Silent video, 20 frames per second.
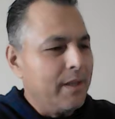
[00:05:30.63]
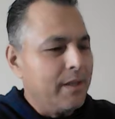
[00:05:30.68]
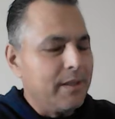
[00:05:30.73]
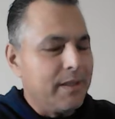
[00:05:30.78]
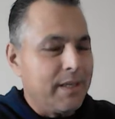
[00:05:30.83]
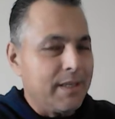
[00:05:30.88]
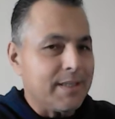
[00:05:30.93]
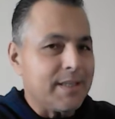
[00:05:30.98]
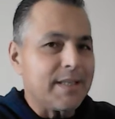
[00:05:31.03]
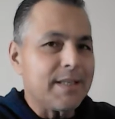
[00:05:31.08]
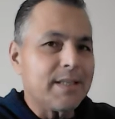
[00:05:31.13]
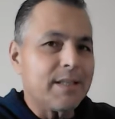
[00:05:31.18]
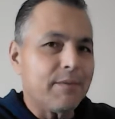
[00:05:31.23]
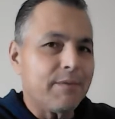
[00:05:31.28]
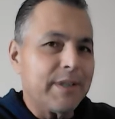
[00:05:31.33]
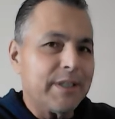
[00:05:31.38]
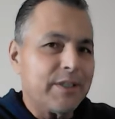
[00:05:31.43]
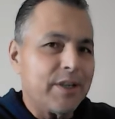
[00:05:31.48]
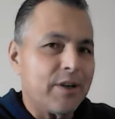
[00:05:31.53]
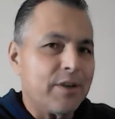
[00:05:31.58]
This is the
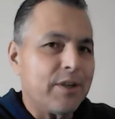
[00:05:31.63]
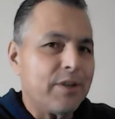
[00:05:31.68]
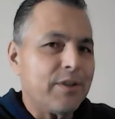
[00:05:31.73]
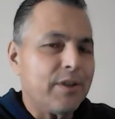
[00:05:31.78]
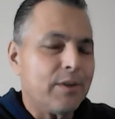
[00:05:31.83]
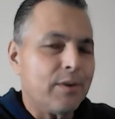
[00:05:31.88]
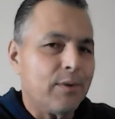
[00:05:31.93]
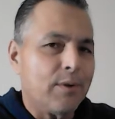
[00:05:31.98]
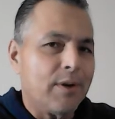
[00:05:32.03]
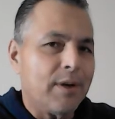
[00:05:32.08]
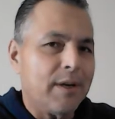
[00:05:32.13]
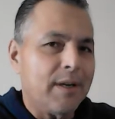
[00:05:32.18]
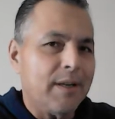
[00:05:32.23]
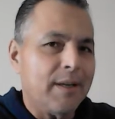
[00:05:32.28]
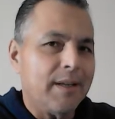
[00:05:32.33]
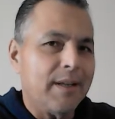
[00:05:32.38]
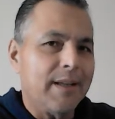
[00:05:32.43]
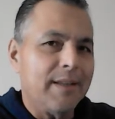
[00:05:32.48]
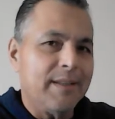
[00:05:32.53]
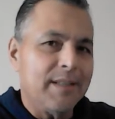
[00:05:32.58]
return of the
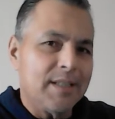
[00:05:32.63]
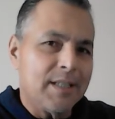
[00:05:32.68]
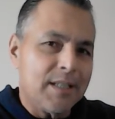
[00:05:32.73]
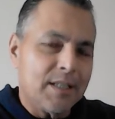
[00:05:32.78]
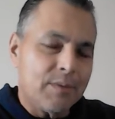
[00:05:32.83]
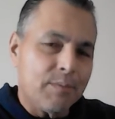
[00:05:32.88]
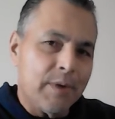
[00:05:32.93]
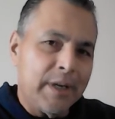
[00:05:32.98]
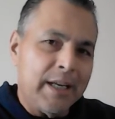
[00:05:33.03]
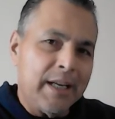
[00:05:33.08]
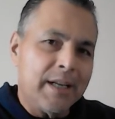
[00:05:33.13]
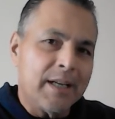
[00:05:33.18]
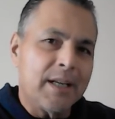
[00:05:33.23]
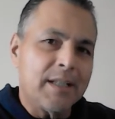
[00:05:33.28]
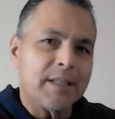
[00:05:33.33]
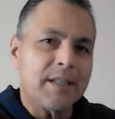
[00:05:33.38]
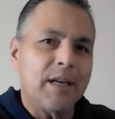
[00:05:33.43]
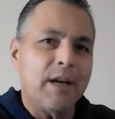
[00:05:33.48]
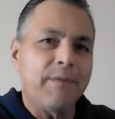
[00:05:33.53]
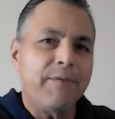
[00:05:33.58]
Lord, and this is when he
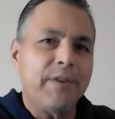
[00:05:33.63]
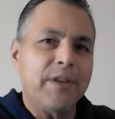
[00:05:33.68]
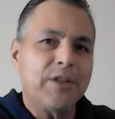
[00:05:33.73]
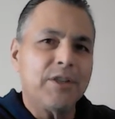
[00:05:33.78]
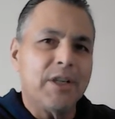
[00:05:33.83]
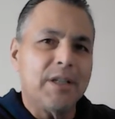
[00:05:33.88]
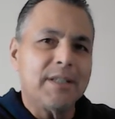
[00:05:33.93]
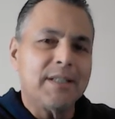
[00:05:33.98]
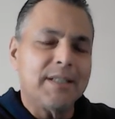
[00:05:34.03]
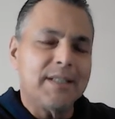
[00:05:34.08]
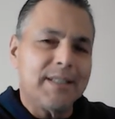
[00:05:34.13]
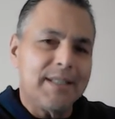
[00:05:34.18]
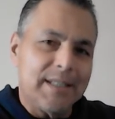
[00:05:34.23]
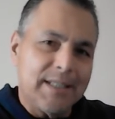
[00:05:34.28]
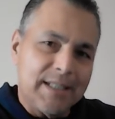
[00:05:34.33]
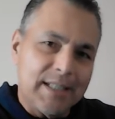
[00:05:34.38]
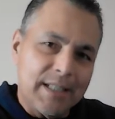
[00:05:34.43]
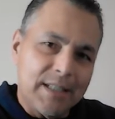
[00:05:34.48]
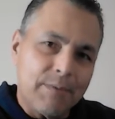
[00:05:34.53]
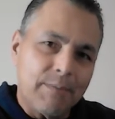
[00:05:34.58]
cuts off injustice.
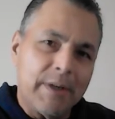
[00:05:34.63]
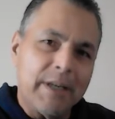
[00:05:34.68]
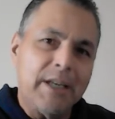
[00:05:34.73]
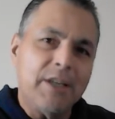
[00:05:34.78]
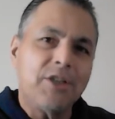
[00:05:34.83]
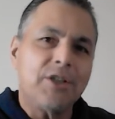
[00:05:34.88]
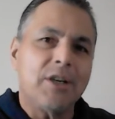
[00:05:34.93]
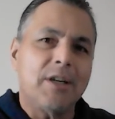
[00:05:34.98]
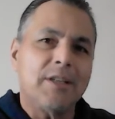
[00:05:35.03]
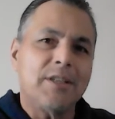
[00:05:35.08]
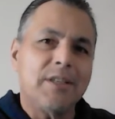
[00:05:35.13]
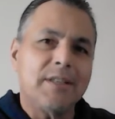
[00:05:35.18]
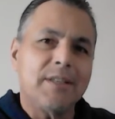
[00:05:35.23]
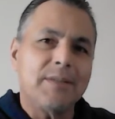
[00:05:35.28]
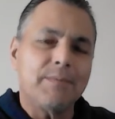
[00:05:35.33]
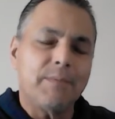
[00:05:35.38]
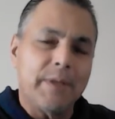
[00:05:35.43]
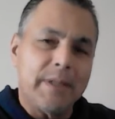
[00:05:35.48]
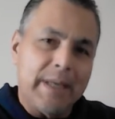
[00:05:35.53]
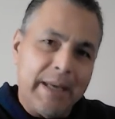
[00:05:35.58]
This is when he
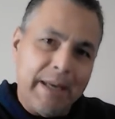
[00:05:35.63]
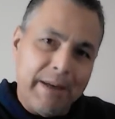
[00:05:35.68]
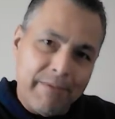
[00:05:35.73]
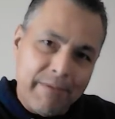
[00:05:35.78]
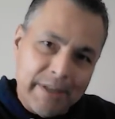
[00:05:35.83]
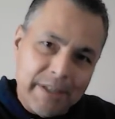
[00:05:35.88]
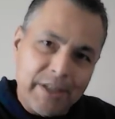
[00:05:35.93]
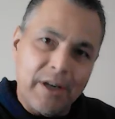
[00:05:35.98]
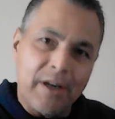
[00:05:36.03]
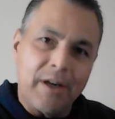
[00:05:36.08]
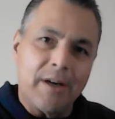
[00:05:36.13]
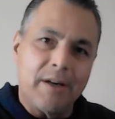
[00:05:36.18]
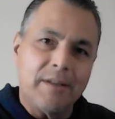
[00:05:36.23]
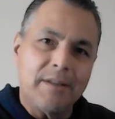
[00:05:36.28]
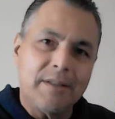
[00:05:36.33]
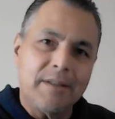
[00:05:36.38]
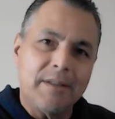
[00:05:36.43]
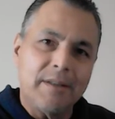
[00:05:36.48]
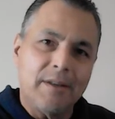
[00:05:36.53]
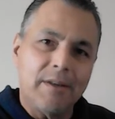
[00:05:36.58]
judges, when he
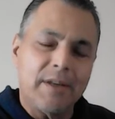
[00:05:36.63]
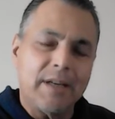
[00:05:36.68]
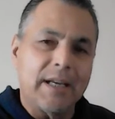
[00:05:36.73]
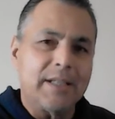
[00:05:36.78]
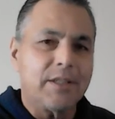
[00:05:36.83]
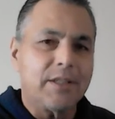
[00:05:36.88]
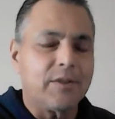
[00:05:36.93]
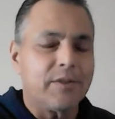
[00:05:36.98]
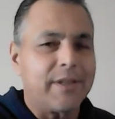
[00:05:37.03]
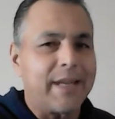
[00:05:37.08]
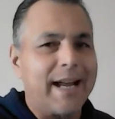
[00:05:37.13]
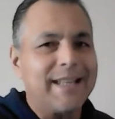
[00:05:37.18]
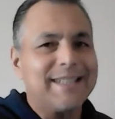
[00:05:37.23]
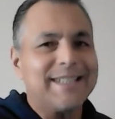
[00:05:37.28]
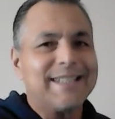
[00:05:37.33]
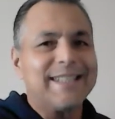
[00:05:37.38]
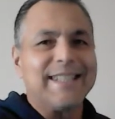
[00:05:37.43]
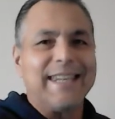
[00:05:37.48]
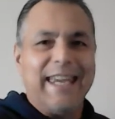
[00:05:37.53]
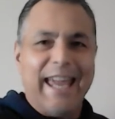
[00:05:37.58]
returns. Okay, so
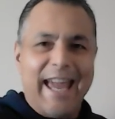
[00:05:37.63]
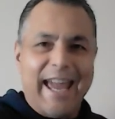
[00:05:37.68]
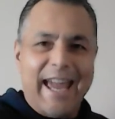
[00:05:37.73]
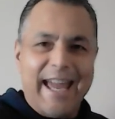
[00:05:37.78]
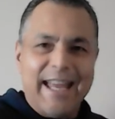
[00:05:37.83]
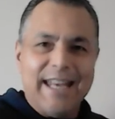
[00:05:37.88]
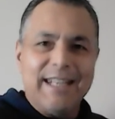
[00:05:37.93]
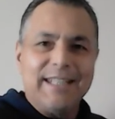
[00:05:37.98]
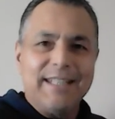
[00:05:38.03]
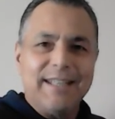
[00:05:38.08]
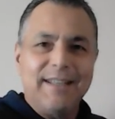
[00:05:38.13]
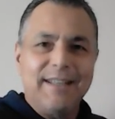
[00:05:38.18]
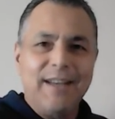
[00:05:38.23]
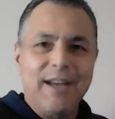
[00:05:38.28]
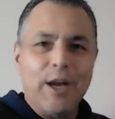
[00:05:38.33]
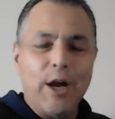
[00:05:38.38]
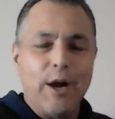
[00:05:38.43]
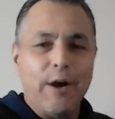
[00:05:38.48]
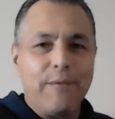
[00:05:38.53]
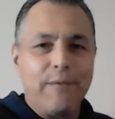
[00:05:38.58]
that's the end
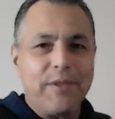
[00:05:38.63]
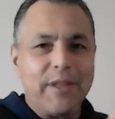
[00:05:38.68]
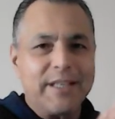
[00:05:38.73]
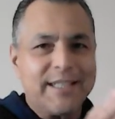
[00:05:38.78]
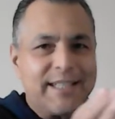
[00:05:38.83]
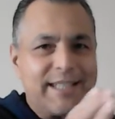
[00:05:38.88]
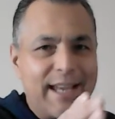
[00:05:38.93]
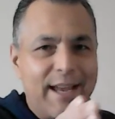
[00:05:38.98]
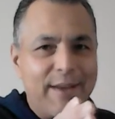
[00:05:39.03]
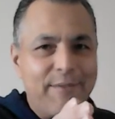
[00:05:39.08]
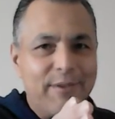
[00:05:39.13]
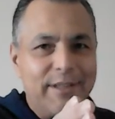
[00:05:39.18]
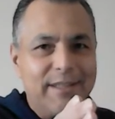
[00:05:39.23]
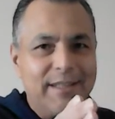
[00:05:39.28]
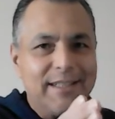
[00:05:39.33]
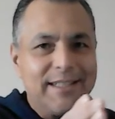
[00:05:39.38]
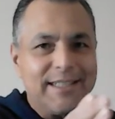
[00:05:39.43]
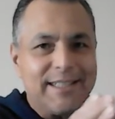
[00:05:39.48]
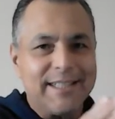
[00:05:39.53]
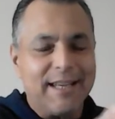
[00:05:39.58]
of the
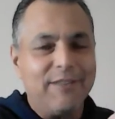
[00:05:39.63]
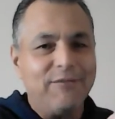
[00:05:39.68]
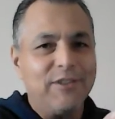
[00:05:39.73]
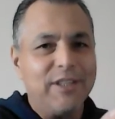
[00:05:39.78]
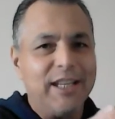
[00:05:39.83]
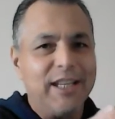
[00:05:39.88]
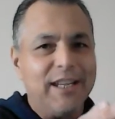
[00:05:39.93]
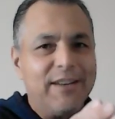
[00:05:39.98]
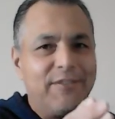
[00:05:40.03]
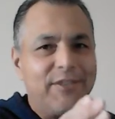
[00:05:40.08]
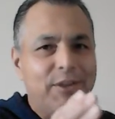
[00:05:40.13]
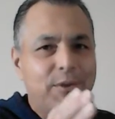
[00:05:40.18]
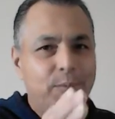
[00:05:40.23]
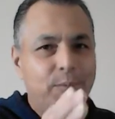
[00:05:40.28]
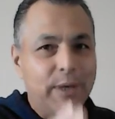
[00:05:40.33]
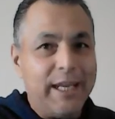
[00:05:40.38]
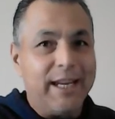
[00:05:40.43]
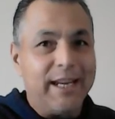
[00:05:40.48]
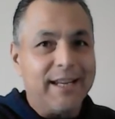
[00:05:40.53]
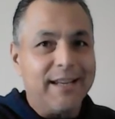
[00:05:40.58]
seventh, 70th
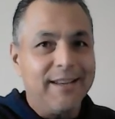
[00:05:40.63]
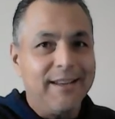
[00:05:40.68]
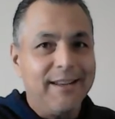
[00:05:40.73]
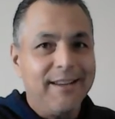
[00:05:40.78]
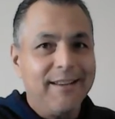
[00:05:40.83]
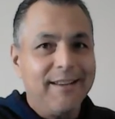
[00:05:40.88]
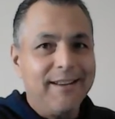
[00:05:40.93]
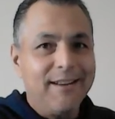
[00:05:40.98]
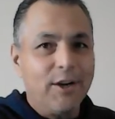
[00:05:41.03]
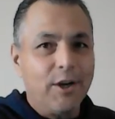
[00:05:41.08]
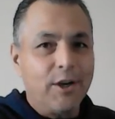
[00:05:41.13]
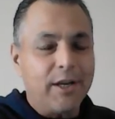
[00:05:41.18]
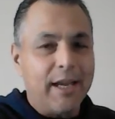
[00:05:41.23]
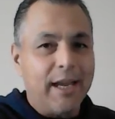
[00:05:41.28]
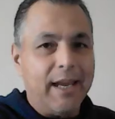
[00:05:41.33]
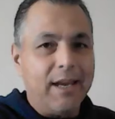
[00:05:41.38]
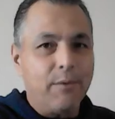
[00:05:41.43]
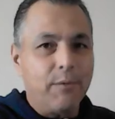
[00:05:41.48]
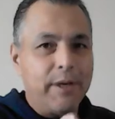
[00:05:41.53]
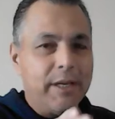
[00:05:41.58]
week.
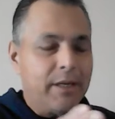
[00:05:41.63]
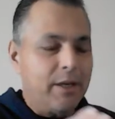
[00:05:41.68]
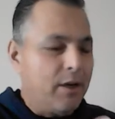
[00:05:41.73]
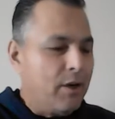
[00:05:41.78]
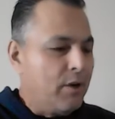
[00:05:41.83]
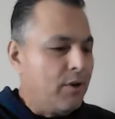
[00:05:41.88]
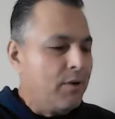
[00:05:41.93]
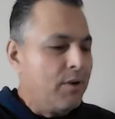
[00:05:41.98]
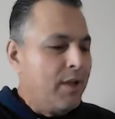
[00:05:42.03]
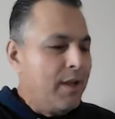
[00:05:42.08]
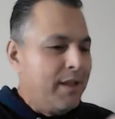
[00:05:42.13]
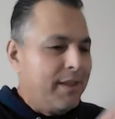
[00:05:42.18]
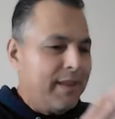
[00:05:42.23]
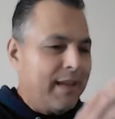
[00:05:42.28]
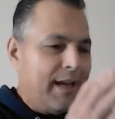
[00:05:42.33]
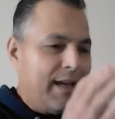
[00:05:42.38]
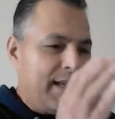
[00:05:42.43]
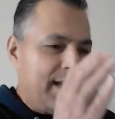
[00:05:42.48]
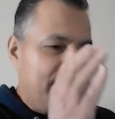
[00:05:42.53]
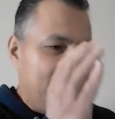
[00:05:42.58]
Okay, we know
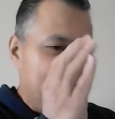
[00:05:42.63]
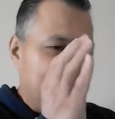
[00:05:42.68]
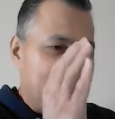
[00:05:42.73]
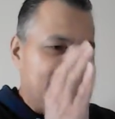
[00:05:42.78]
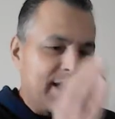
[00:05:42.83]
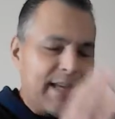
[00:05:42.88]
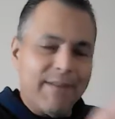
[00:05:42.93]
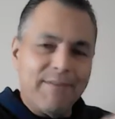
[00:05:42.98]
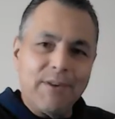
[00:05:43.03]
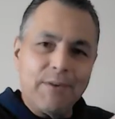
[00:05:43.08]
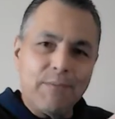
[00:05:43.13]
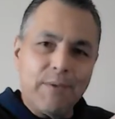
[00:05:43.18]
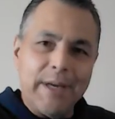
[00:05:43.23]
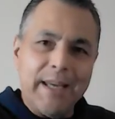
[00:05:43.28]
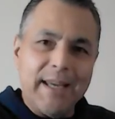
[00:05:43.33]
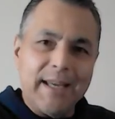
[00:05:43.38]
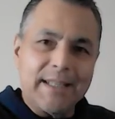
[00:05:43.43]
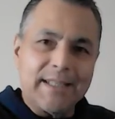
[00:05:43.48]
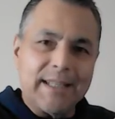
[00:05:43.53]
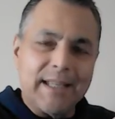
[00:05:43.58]
that in the seven
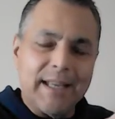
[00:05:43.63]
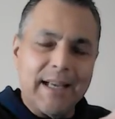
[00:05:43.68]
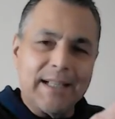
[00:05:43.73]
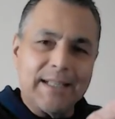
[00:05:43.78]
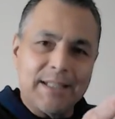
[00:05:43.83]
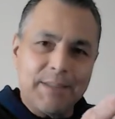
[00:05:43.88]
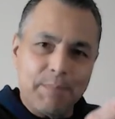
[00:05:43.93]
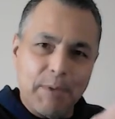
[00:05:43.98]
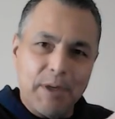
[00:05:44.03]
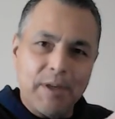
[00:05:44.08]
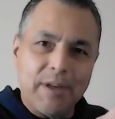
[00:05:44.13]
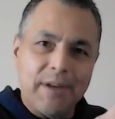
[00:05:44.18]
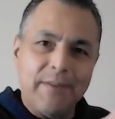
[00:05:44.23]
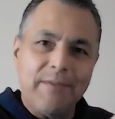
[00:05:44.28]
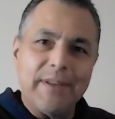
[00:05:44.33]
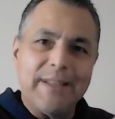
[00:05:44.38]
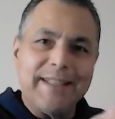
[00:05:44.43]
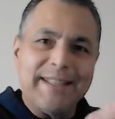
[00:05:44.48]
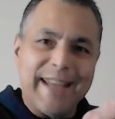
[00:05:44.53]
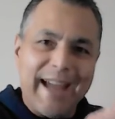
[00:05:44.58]
weeks, as spoken
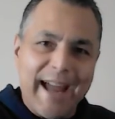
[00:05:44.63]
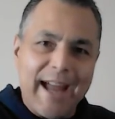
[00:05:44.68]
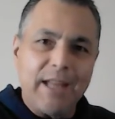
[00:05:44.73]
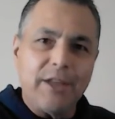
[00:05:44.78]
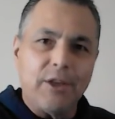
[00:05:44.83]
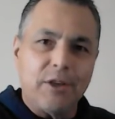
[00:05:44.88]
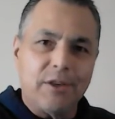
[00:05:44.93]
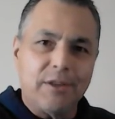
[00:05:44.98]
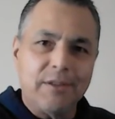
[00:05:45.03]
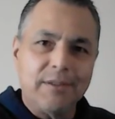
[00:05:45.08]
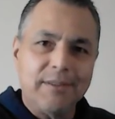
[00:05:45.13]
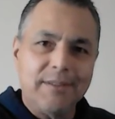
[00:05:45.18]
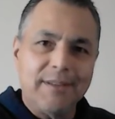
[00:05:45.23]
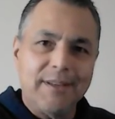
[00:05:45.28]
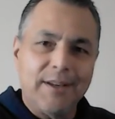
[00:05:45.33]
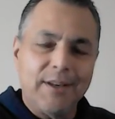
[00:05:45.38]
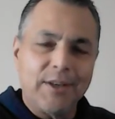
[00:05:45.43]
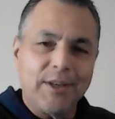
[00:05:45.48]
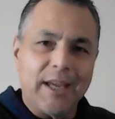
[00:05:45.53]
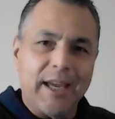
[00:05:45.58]
of in Daniel,
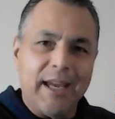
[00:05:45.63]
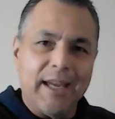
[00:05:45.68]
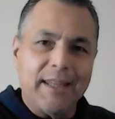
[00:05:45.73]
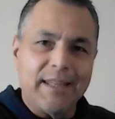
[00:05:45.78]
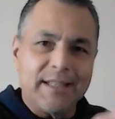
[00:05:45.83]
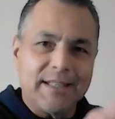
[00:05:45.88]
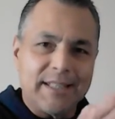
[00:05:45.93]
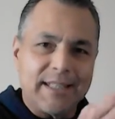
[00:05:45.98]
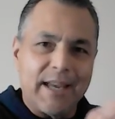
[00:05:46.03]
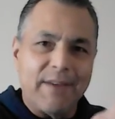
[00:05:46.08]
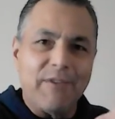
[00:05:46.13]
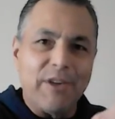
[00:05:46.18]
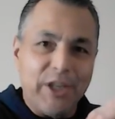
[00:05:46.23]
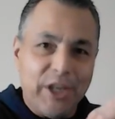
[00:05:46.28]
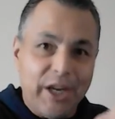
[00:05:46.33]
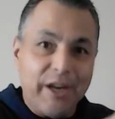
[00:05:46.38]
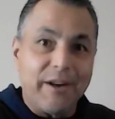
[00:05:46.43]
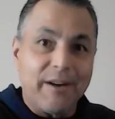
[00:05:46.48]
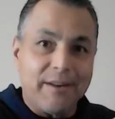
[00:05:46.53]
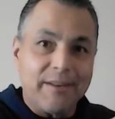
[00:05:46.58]
okay, the seven
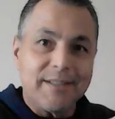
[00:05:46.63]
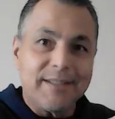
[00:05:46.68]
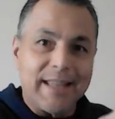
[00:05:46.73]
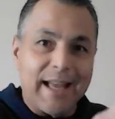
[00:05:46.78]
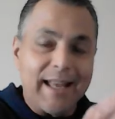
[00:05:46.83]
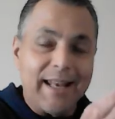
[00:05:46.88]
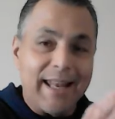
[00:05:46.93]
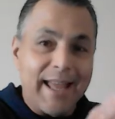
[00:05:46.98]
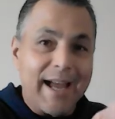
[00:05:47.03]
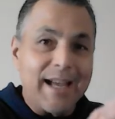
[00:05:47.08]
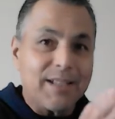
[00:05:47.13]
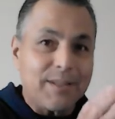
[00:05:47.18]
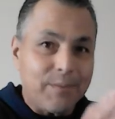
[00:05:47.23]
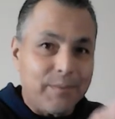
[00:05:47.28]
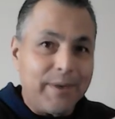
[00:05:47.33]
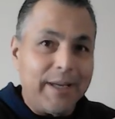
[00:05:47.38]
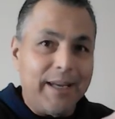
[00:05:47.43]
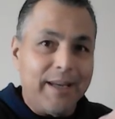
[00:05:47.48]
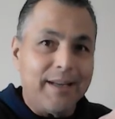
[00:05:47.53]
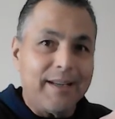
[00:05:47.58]
years, that last
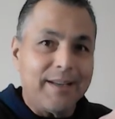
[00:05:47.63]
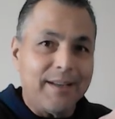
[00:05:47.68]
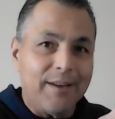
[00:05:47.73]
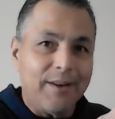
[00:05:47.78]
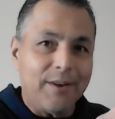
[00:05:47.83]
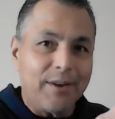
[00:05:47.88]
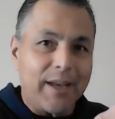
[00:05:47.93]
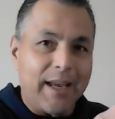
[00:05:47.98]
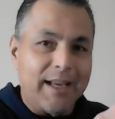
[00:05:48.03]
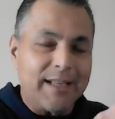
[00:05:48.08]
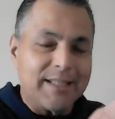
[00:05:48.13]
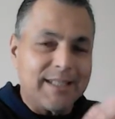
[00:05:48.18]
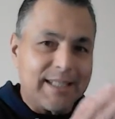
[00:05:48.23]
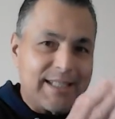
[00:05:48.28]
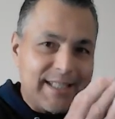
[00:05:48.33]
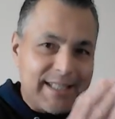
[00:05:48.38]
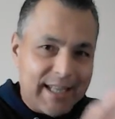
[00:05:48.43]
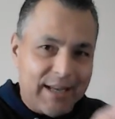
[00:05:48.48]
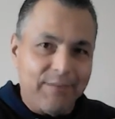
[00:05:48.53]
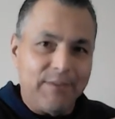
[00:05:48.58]
week, okay, is the
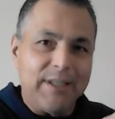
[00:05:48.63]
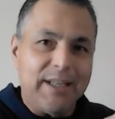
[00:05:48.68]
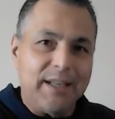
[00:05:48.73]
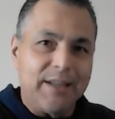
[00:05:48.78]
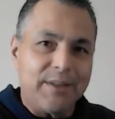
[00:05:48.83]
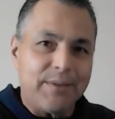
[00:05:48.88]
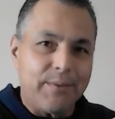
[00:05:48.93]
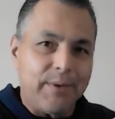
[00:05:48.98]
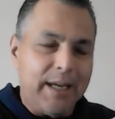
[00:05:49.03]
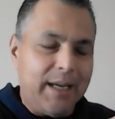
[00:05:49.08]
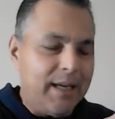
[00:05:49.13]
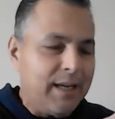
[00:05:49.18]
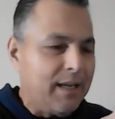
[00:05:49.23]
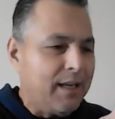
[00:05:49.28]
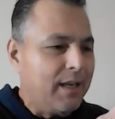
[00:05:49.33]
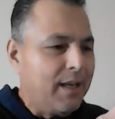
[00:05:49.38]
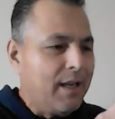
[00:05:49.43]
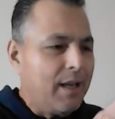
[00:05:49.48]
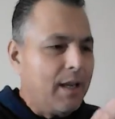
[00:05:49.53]
70th week.